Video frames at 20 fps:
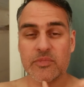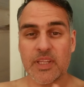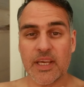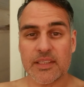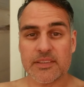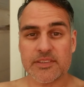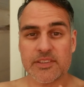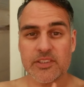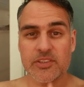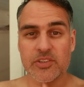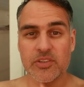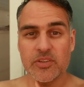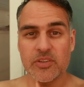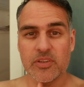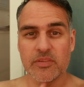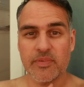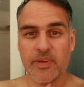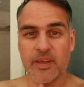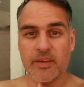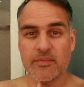That's the
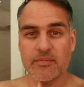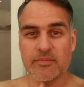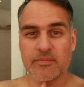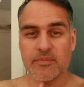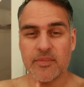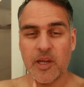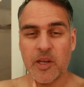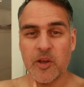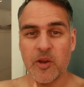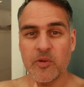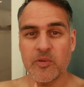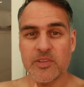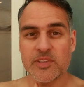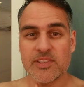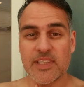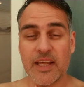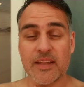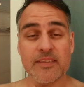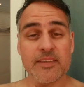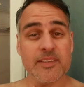truth of it. I
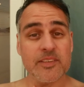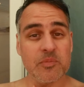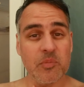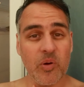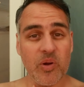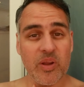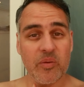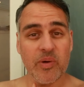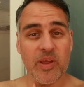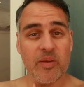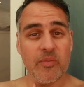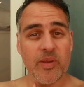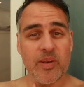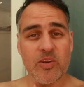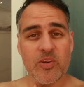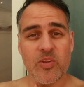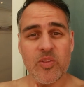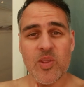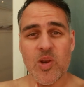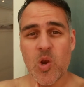noticed that this morning when I
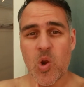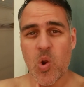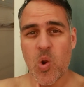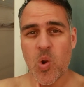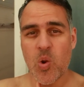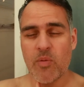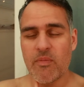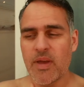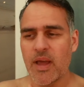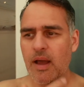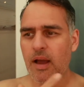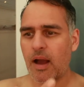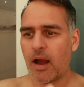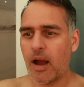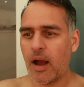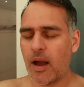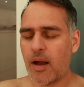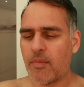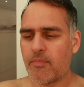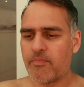went to the loo.
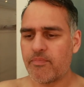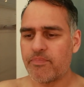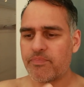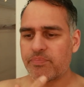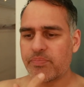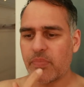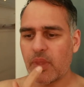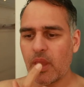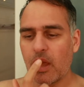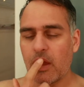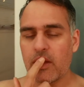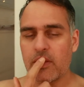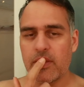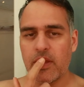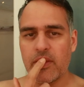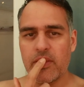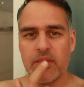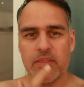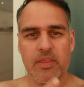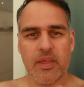The
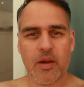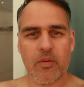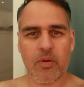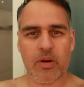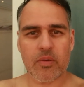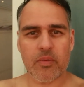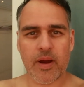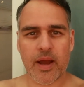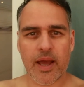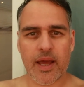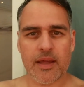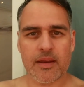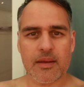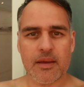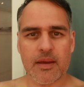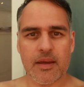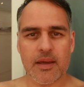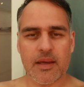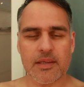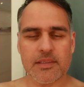other thing I want to add
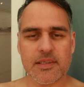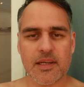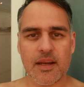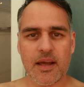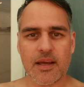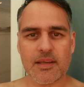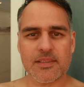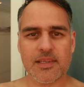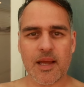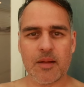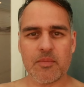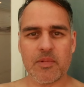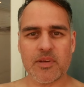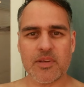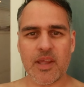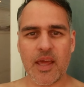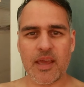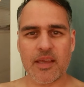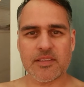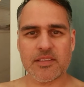is the last couple of
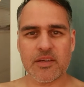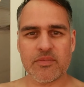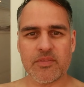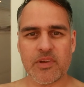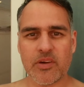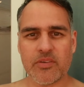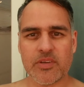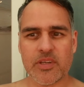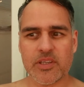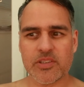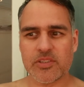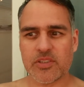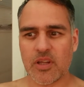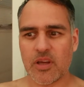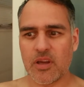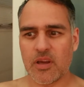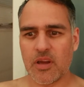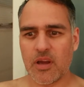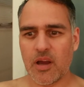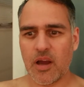days I've noticed
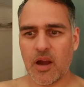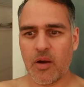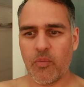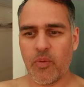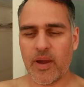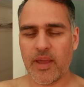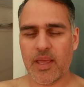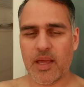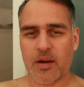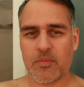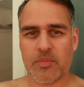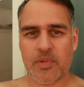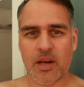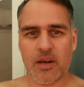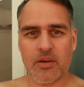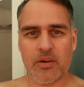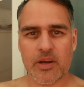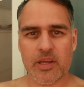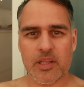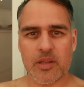I wake up and I
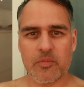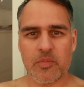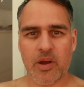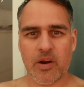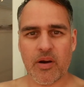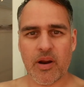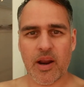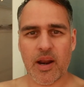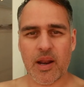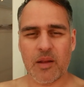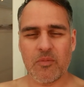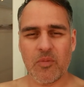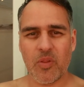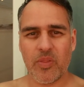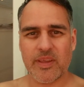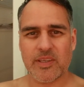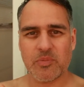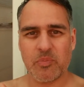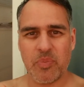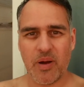look in the mirror and I'm
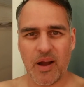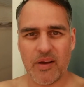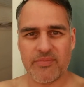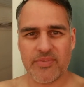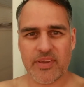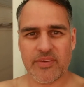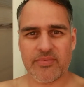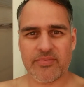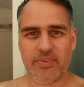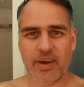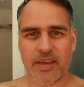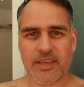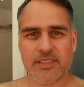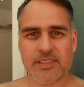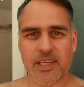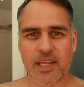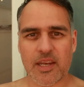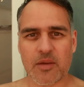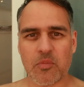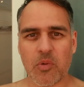not this puffy
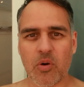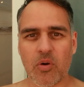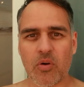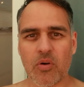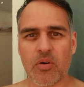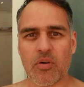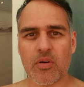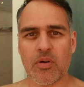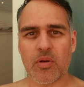face anymore.